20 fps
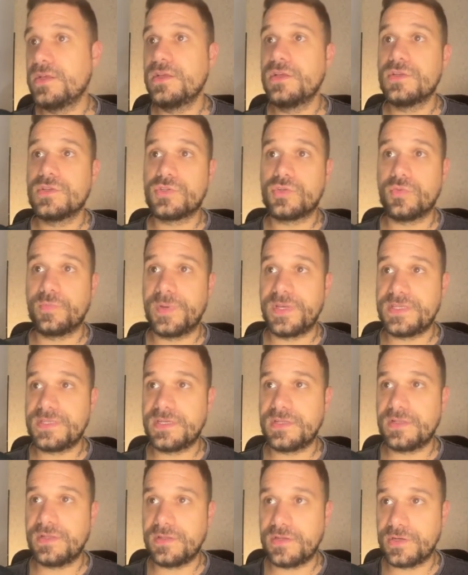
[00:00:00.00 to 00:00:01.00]
So
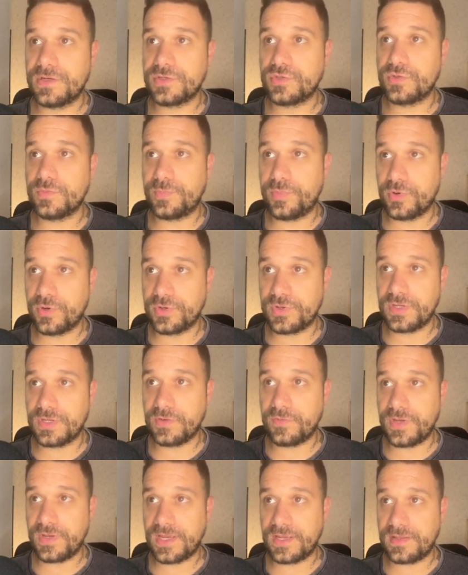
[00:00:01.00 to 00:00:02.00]
basically they're supporting
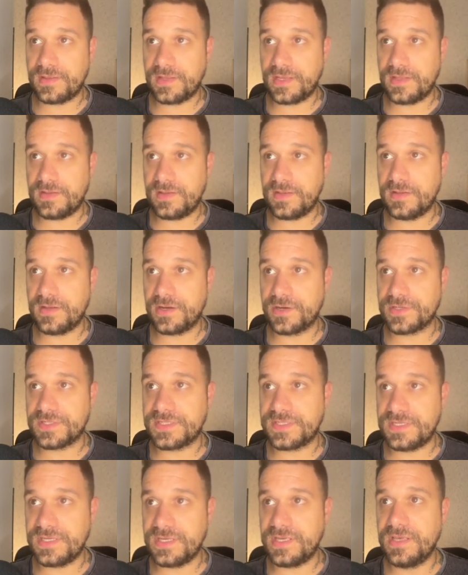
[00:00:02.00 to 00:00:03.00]
React nineteen R
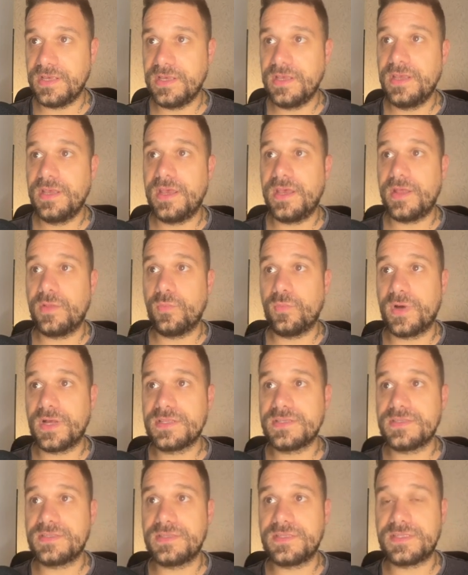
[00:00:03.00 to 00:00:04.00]
C, and
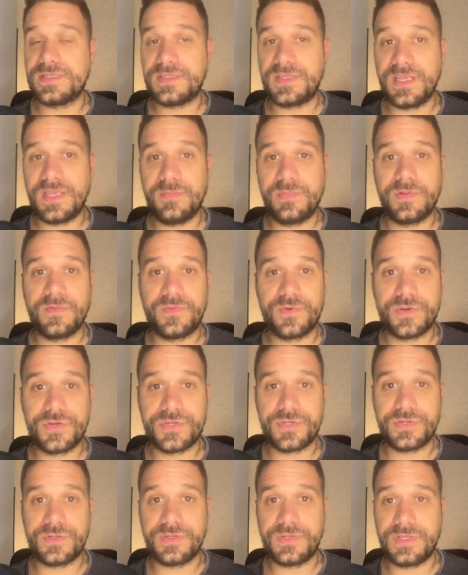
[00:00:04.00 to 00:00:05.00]
once the stable
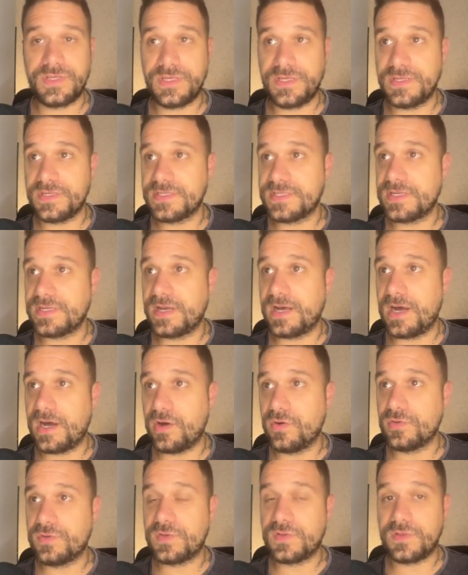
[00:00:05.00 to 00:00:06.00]
version is
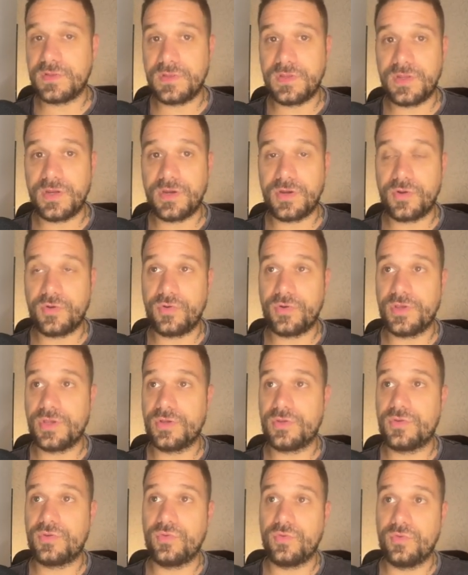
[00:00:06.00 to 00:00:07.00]
out, they're going
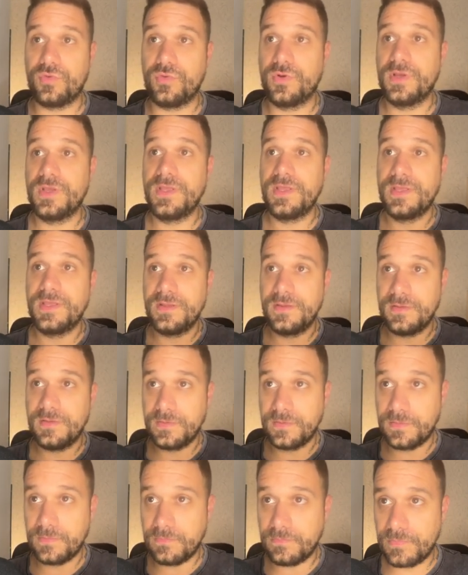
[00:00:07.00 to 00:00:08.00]
to
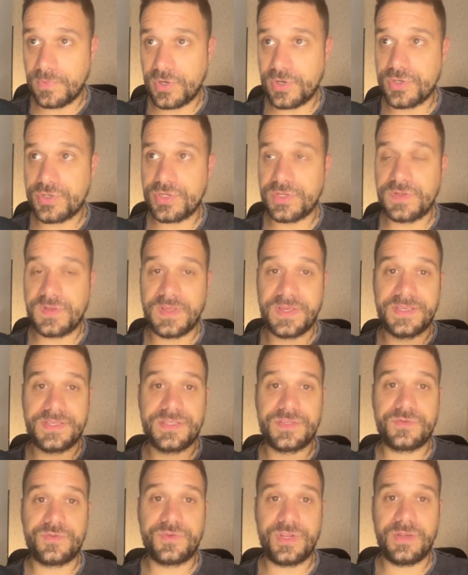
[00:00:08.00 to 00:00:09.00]
merge it
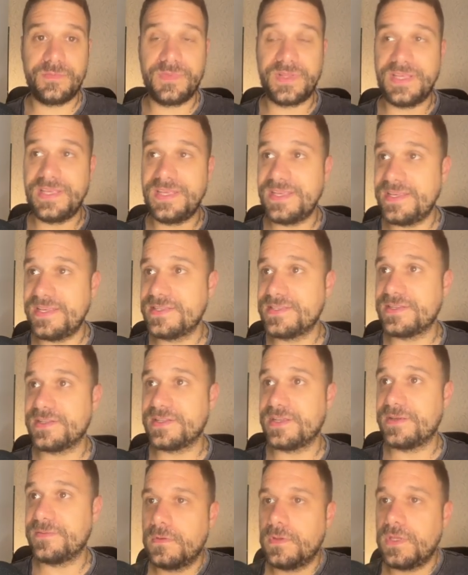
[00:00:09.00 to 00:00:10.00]
extremely easily.